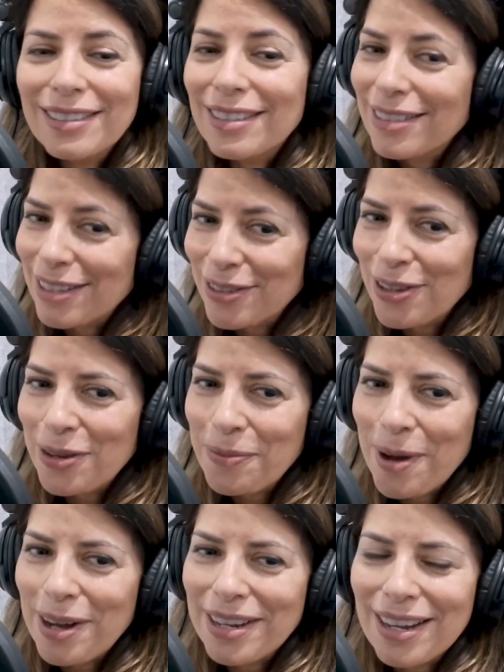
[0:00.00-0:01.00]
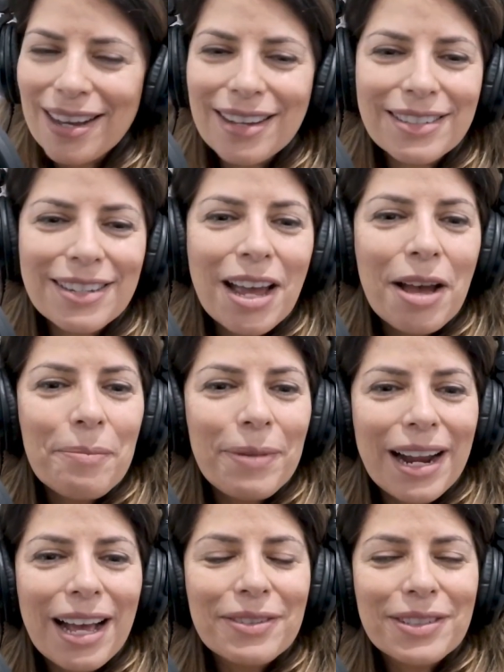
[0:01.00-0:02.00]
This is a solo podcast,
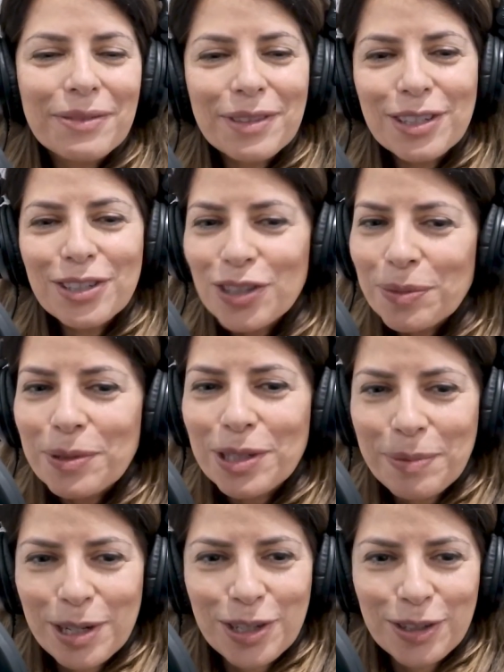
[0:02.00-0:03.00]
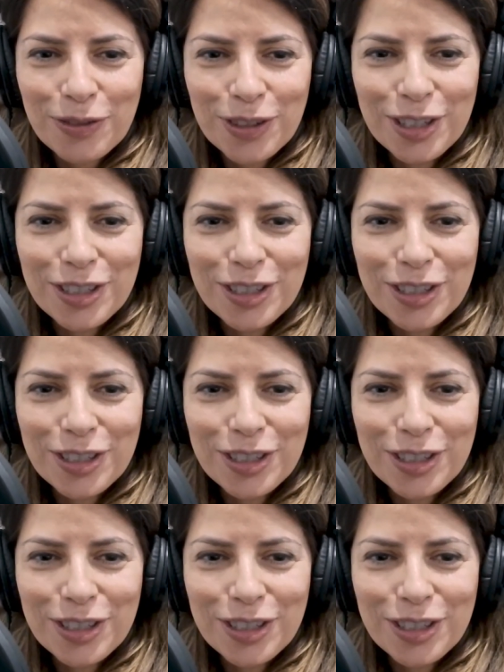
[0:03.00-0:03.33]
but I have something super special for you